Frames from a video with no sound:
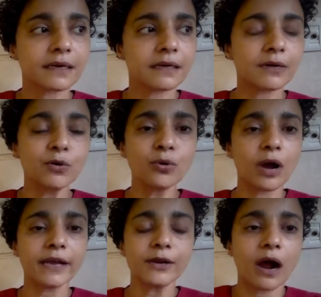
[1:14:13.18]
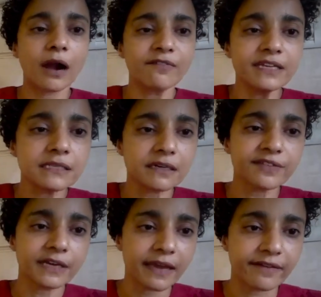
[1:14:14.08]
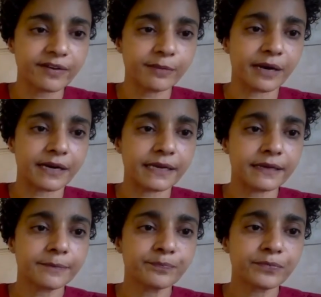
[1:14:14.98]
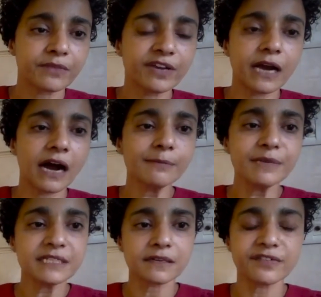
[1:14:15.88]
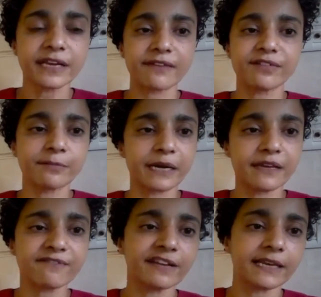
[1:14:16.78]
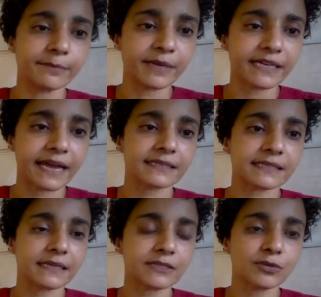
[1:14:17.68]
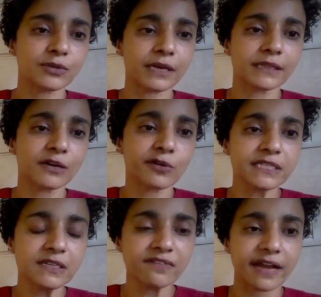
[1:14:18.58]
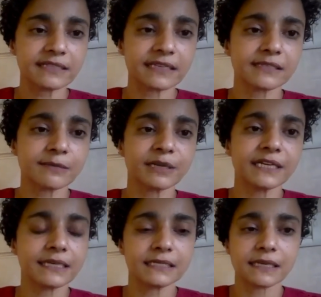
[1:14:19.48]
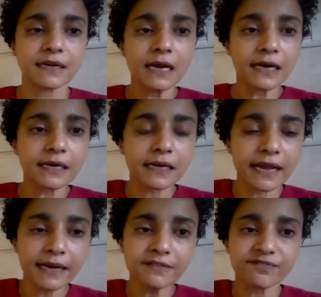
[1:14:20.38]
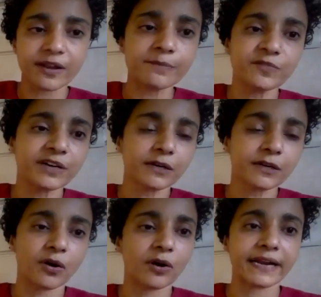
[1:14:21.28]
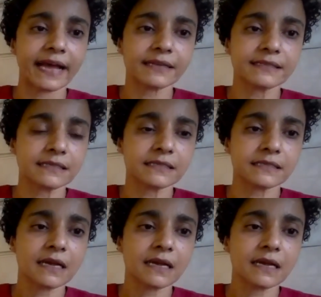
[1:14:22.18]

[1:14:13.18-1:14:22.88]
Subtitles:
who, are we serving everybody? We can't be serving everybody if we limit access. So the question of accessibility is a great framework or analysis